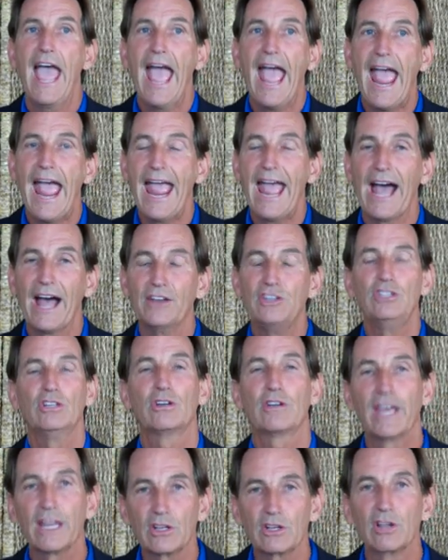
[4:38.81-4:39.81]
and you'll
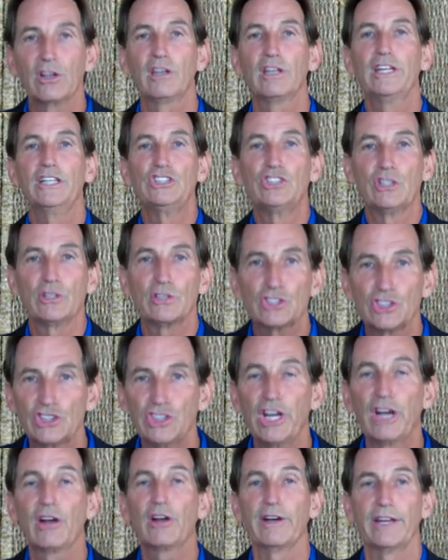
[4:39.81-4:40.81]
get collegial
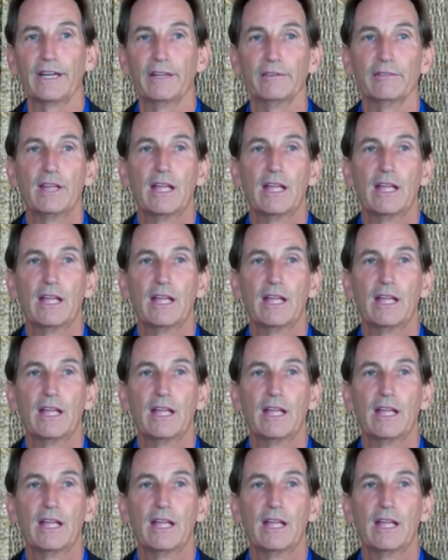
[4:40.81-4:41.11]
sharing.